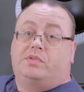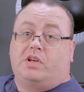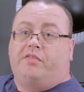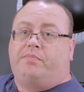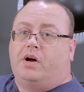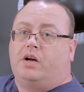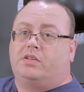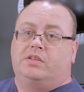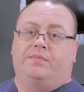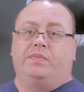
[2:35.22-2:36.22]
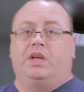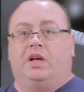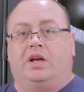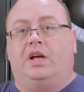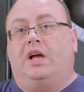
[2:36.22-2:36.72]
soft box.
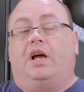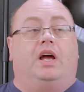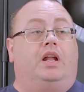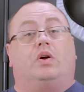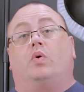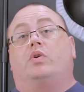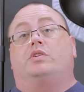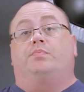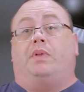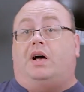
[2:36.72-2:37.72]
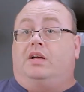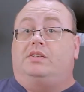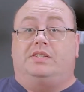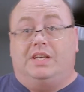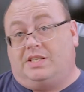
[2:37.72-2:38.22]
And of course, my
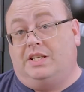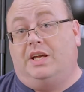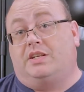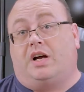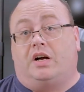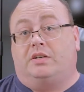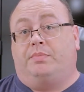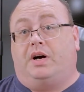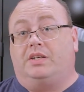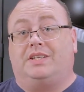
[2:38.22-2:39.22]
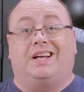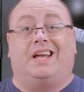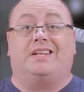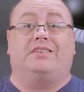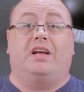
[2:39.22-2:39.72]
60 inch Octabox,
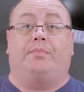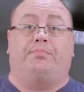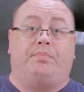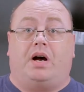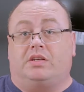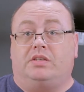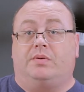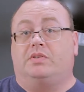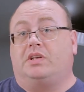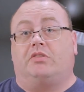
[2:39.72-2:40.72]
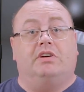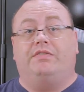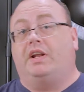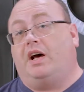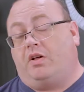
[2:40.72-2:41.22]
I actually got boxed up because I don't leave
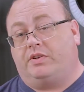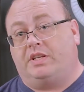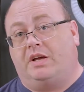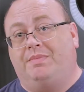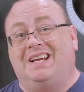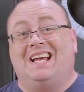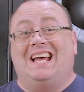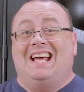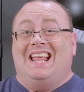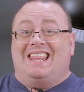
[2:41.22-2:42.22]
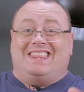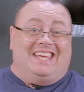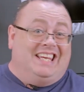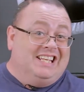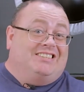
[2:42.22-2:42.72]
it out all the time.
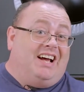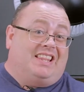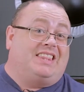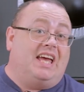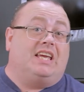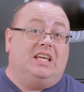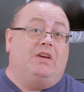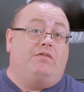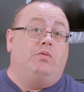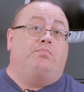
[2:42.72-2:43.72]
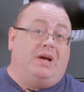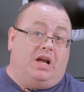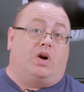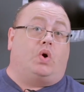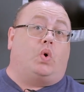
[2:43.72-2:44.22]
Things like that give you
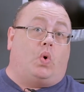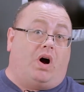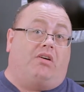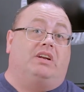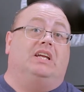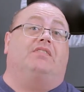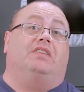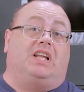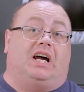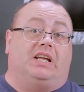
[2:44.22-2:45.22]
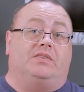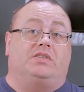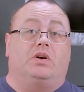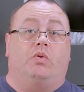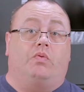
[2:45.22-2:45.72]
better quality of light.
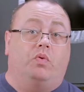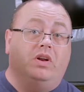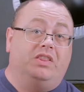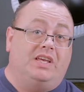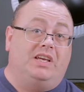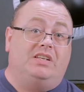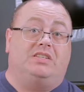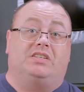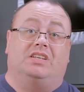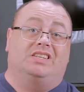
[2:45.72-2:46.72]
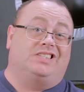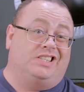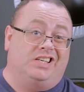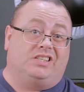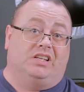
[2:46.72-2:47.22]
So if one of these is
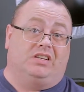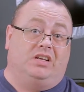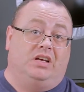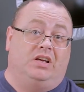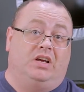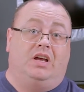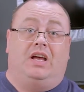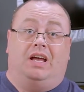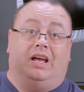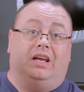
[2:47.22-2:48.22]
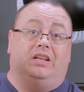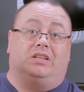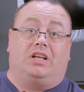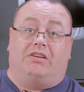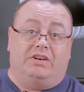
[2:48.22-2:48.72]
consistent in
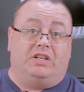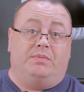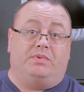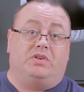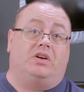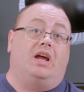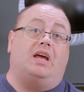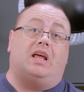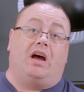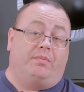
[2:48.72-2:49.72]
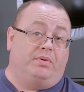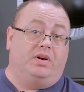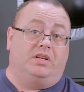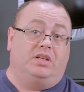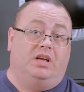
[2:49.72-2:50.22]
color temperature and
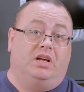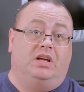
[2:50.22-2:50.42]
output,